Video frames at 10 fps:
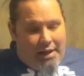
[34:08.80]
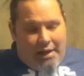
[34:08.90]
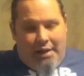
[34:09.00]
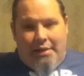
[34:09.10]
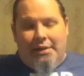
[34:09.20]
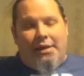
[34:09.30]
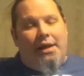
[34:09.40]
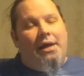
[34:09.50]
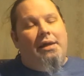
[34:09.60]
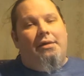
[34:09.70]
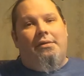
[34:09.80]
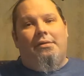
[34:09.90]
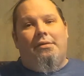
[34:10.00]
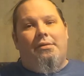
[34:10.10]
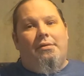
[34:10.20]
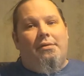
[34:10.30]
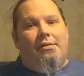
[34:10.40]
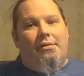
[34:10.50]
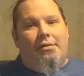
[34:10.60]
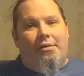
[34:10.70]
and again,
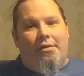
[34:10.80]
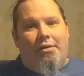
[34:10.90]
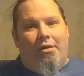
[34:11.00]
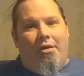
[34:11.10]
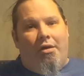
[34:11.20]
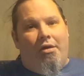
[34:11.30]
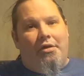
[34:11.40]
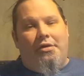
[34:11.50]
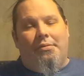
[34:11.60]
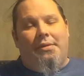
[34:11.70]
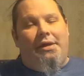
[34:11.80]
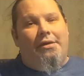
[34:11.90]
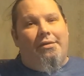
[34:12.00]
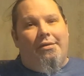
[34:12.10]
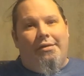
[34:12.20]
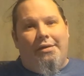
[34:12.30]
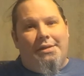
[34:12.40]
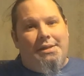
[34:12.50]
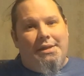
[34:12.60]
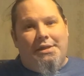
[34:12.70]
arguably on a
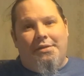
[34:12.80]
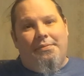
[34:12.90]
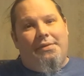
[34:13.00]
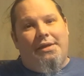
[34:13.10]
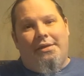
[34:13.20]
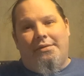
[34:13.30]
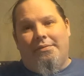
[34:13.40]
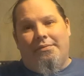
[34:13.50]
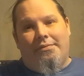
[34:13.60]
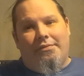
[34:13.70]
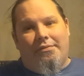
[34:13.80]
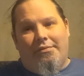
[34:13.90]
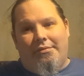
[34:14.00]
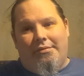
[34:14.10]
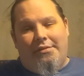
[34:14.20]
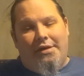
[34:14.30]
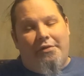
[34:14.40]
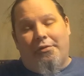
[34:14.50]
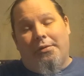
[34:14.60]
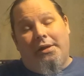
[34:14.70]
system that
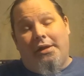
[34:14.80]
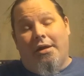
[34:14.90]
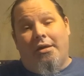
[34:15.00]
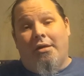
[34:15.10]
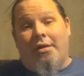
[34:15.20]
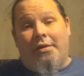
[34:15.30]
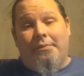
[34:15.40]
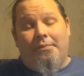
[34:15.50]
never really caught on.